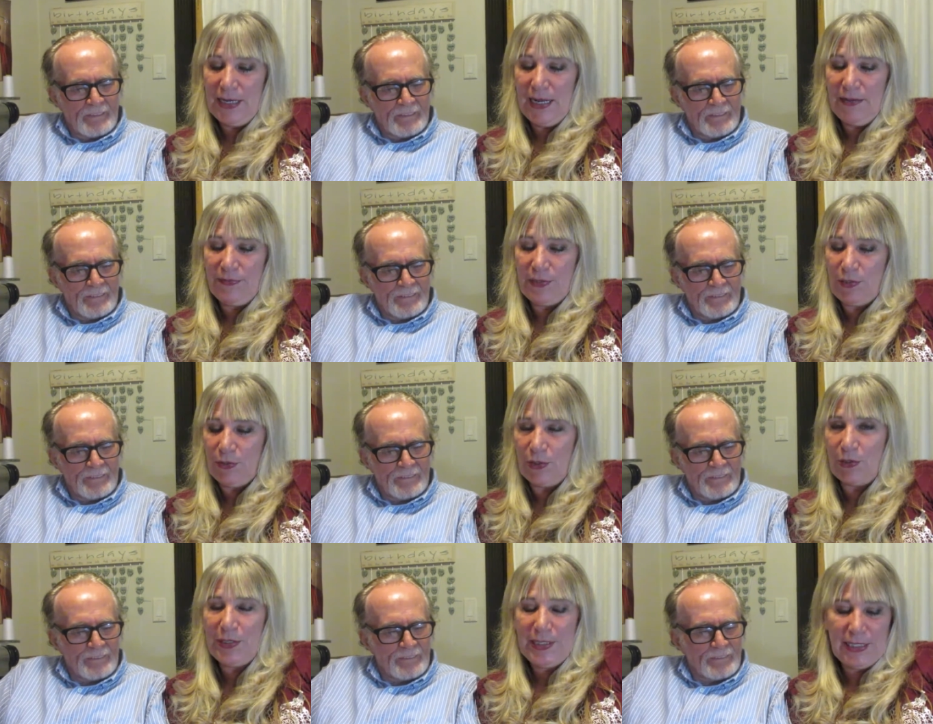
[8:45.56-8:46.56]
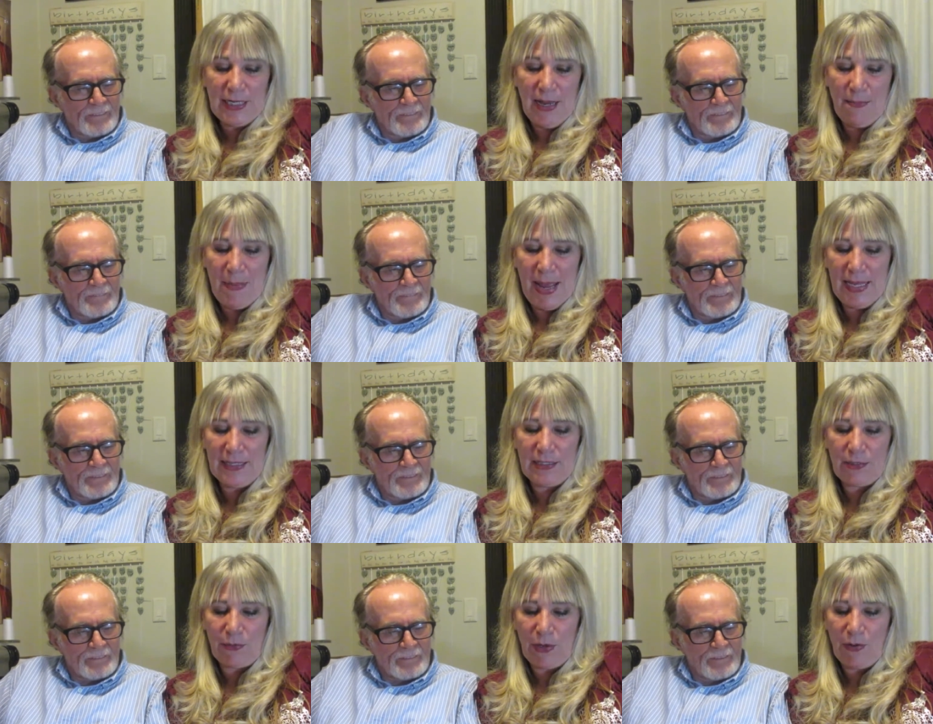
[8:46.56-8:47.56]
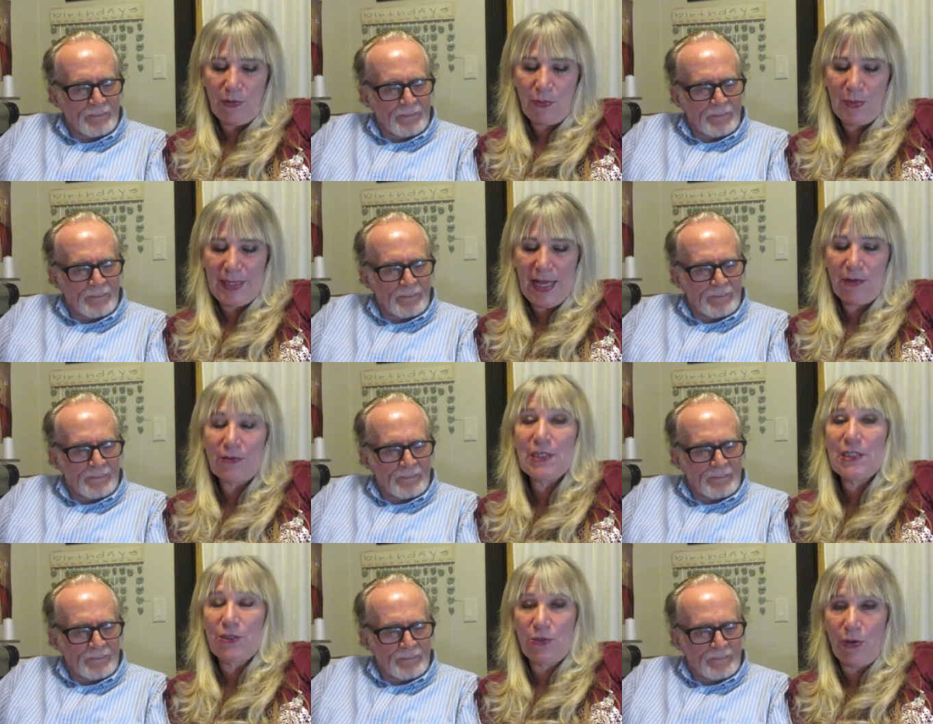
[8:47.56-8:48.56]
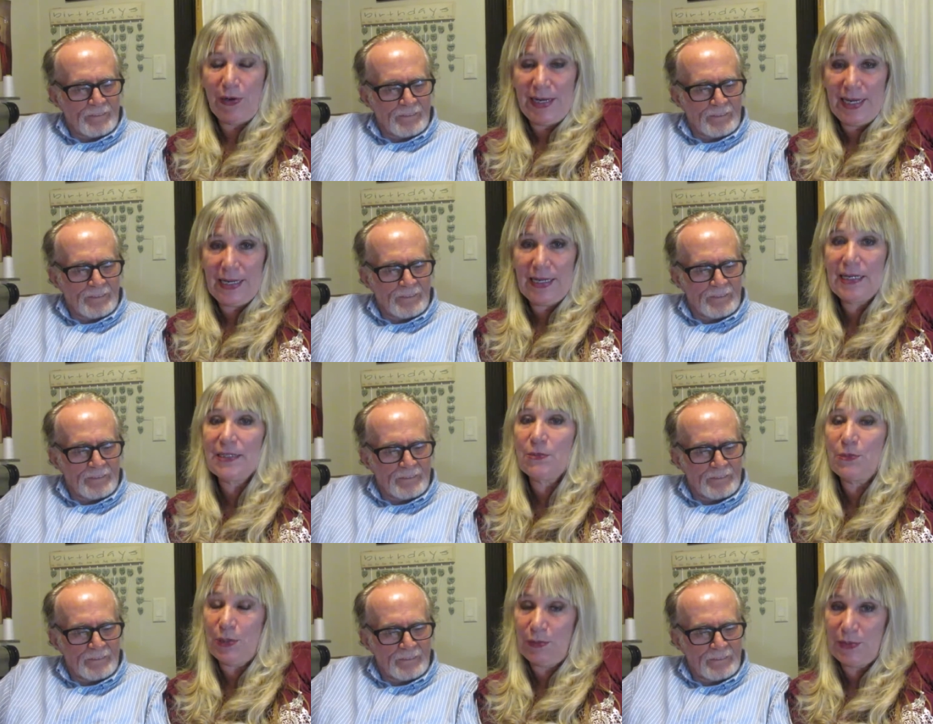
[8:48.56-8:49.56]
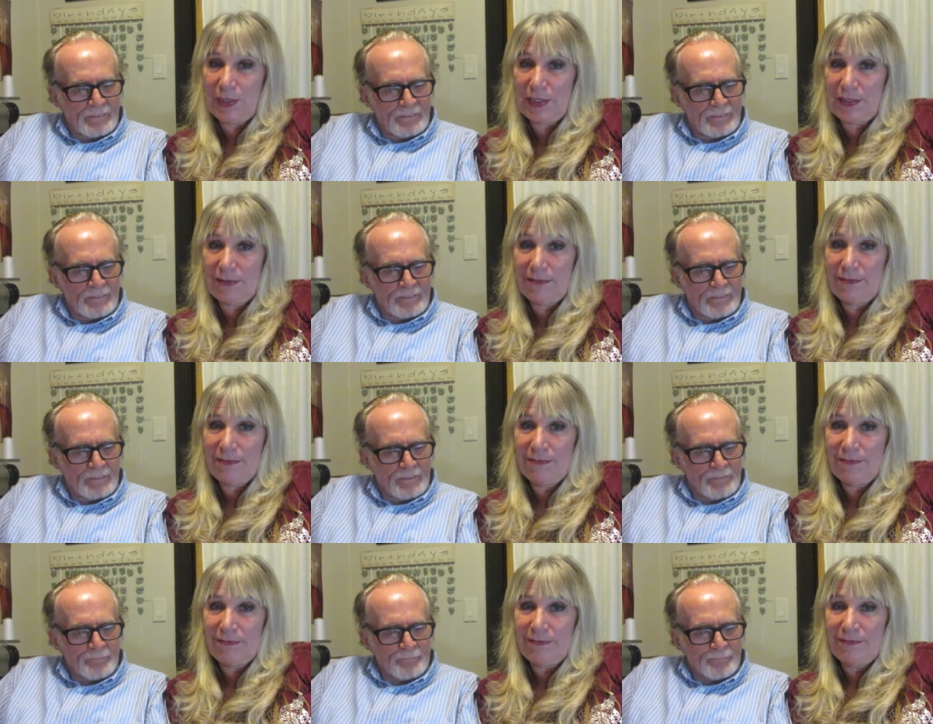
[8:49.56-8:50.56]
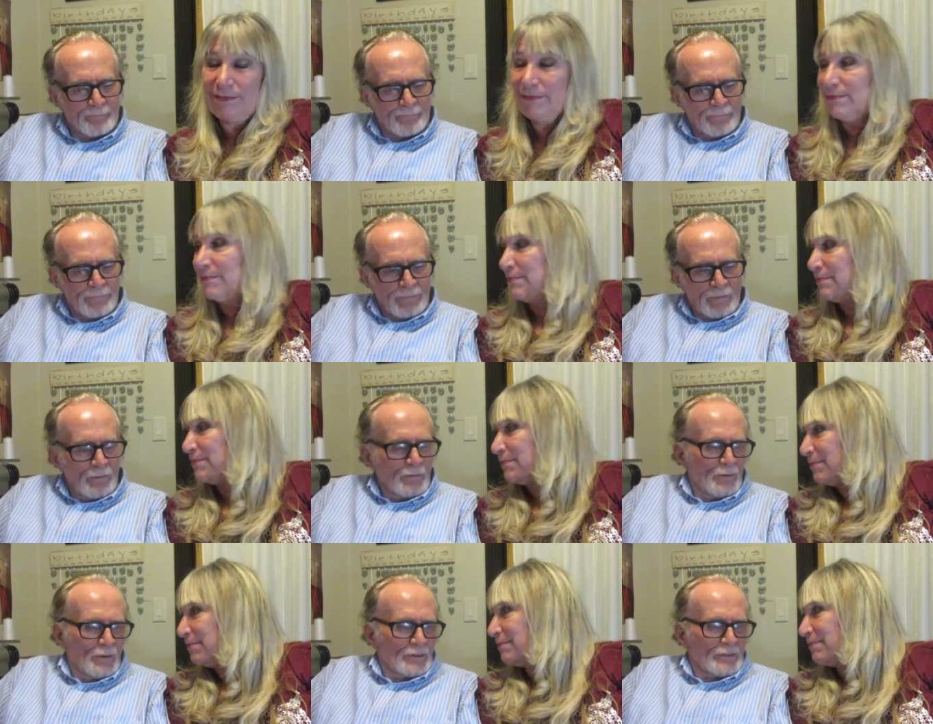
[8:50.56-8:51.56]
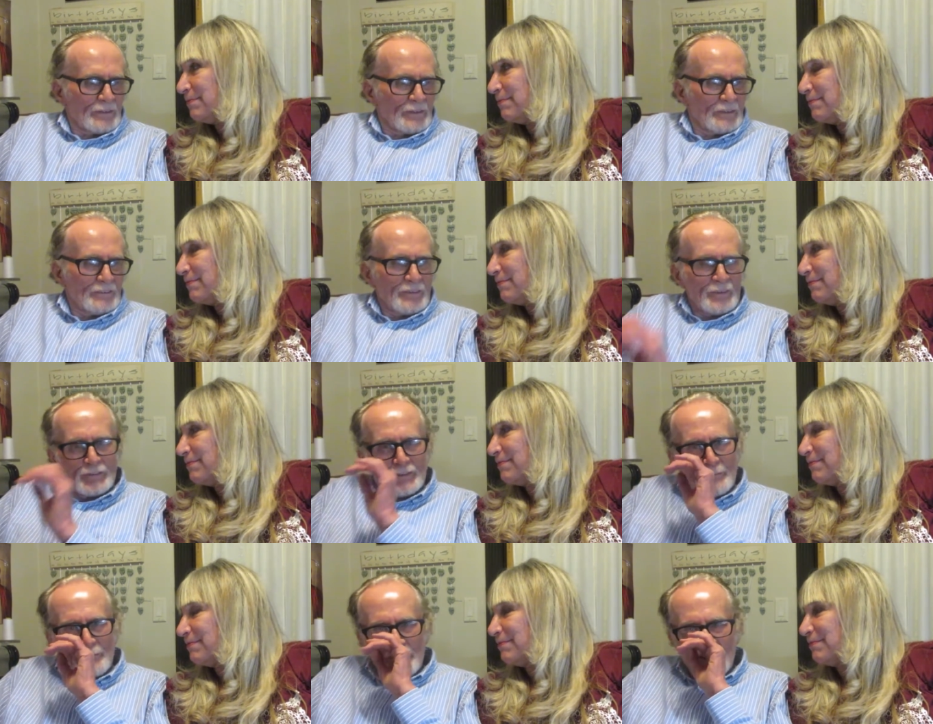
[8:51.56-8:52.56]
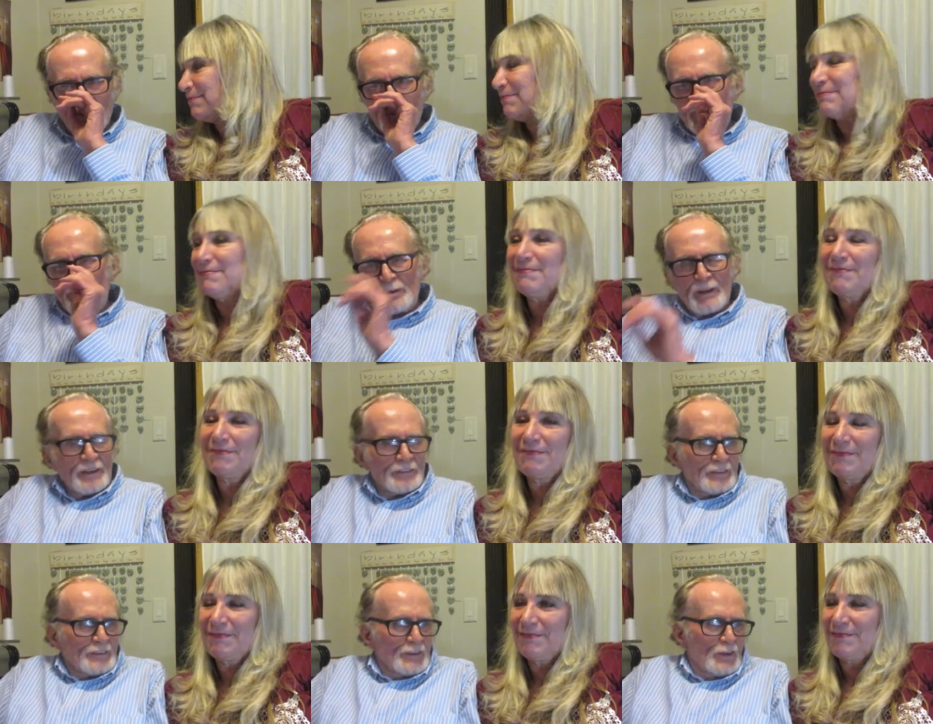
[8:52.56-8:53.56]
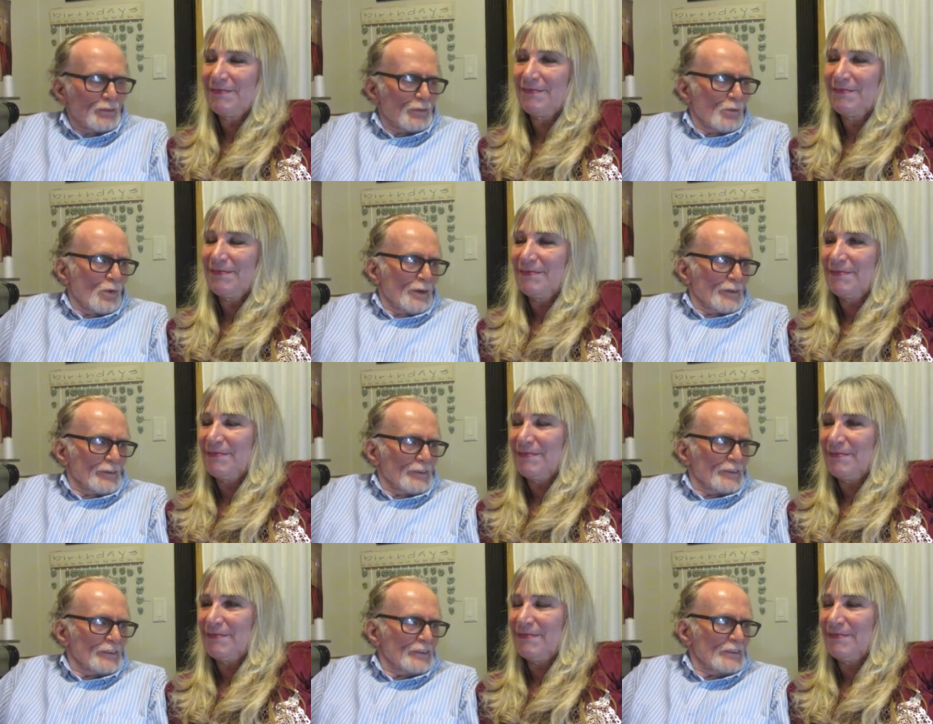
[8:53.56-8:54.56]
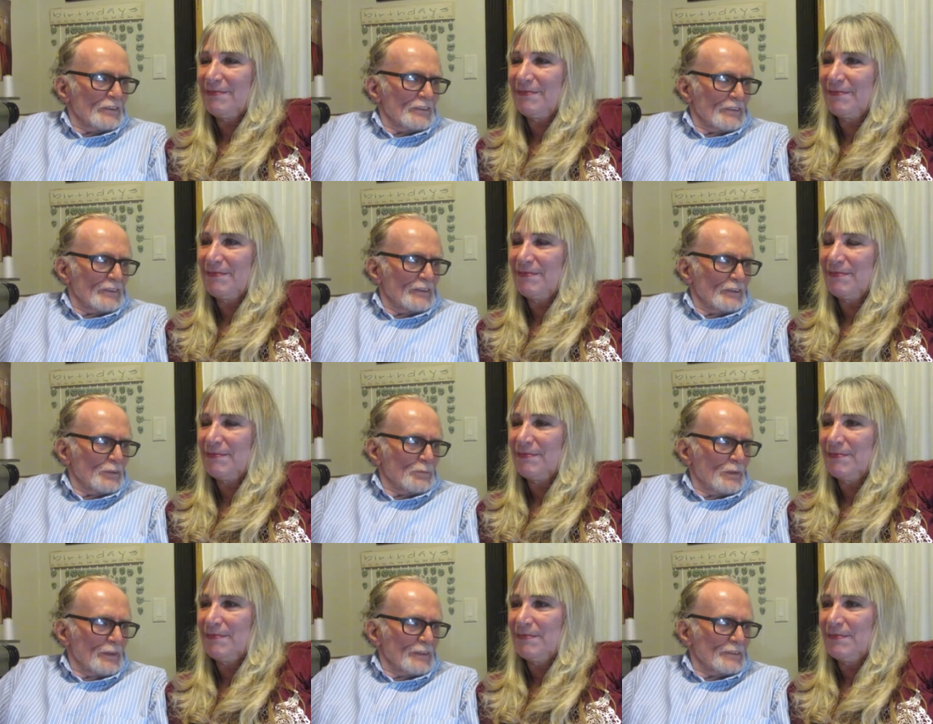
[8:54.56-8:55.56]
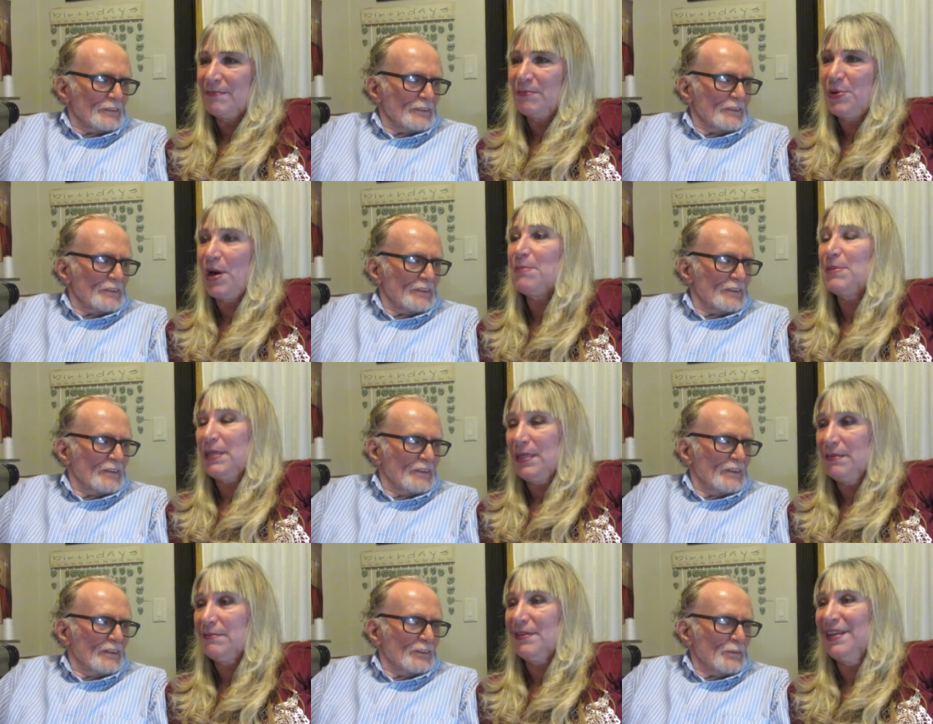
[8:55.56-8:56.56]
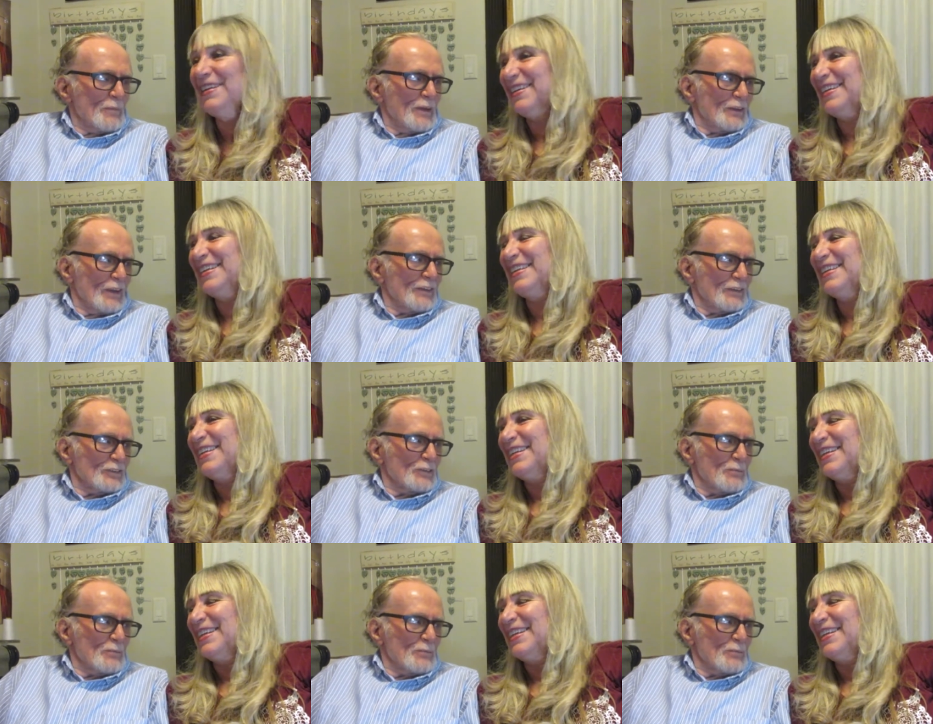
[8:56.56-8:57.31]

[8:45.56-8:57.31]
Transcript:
Speaker 1: enough to nourish a man's growth without destroying his roots.
Speaker 2: What, isn't there something, if you plant it and you overwater it, it'll kill a plant?
Speaker 1: Probably. Tomato, I think it's